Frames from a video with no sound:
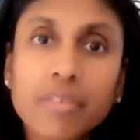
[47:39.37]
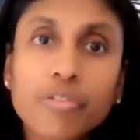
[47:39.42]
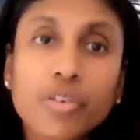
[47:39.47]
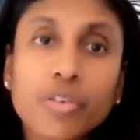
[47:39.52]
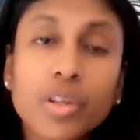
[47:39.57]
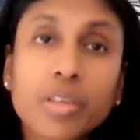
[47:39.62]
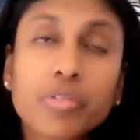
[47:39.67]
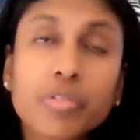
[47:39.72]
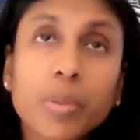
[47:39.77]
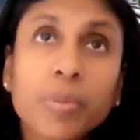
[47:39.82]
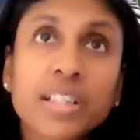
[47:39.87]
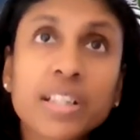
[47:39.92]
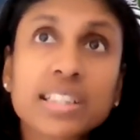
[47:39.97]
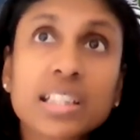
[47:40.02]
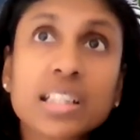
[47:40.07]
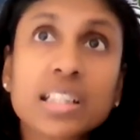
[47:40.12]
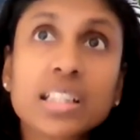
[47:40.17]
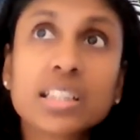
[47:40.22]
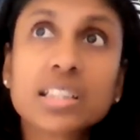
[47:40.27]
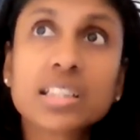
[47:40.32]
if the
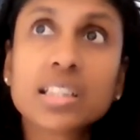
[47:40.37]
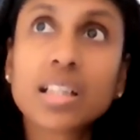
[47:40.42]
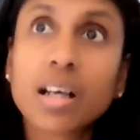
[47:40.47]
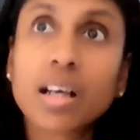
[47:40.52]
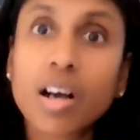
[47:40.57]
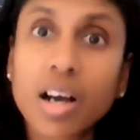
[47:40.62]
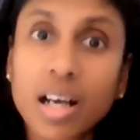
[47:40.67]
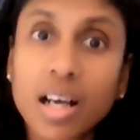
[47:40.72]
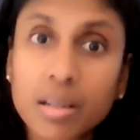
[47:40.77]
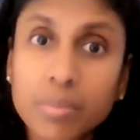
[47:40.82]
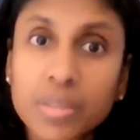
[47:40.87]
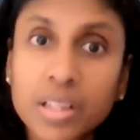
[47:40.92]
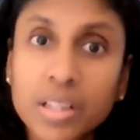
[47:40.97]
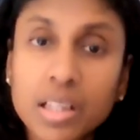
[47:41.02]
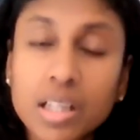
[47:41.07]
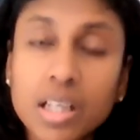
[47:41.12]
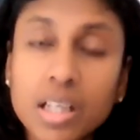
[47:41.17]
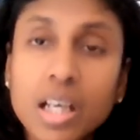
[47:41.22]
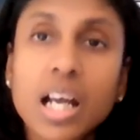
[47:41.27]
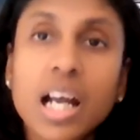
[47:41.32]
person is in the
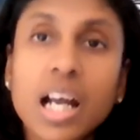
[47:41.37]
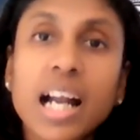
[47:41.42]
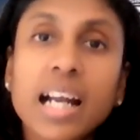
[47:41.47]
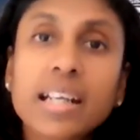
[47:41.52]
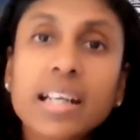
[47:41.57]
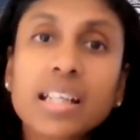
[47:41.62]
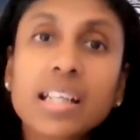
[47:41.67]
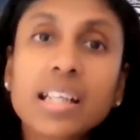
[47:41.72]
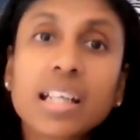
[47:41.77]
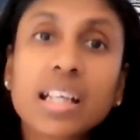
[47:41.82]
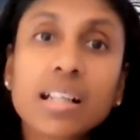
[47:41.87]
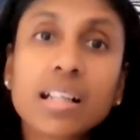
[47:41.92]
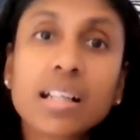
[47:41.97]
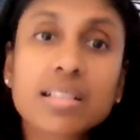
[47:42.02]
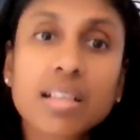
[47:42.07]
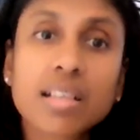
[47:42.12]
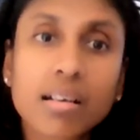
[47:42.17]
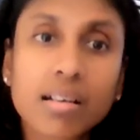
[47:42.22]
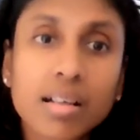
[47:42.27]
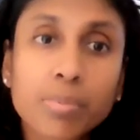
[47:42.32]
army and he
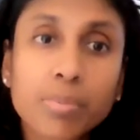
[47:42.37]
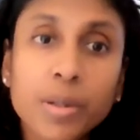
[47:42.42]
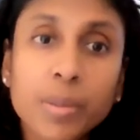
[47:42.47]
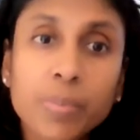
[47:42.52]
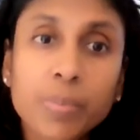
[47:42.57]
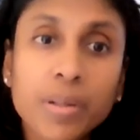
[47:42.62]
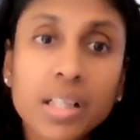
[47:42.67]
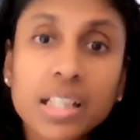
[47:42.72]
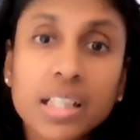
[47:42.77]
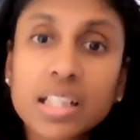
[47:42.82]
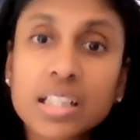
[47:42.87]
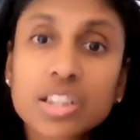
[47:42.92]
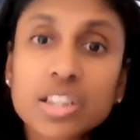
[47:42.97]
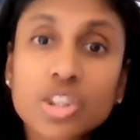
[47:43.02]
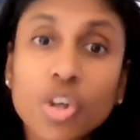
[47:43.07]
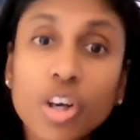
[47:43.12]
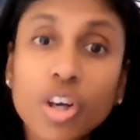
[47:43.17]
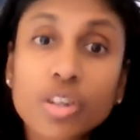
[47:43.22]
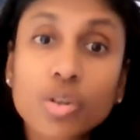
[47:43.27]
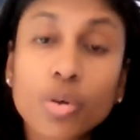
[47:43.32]
kills 100 people, he
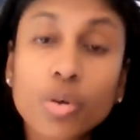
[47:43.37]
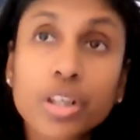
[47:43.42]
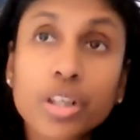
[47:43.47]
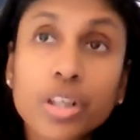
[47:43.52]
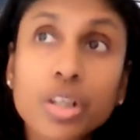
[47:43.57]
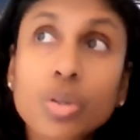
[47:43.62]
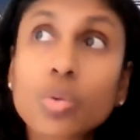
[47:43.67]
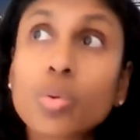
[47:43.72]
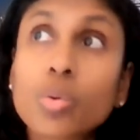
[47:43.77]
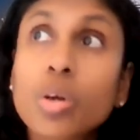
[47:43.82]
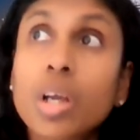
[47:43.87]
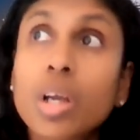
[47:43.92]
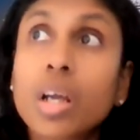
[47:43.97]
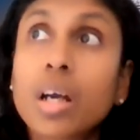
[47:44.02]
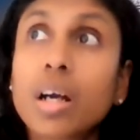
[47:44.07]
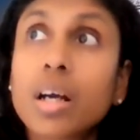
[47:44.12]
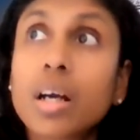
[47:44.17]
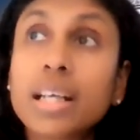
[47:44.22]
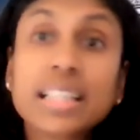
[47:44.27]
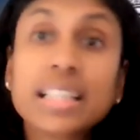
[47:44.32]
is not going to,
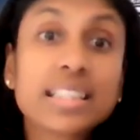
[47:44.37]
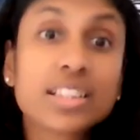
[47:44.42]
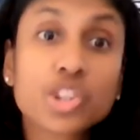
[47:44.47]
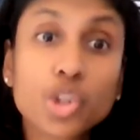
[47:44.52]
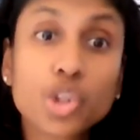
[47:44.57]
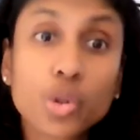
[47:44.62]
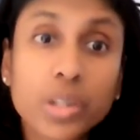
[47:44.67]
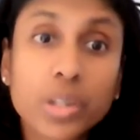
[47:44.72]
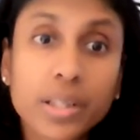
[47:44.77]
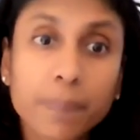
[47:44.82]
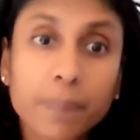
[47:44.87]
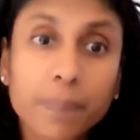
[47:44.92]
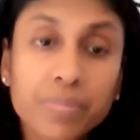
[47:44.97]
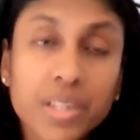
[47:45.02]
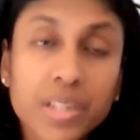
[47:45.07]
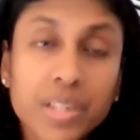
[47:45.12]
it's his duty.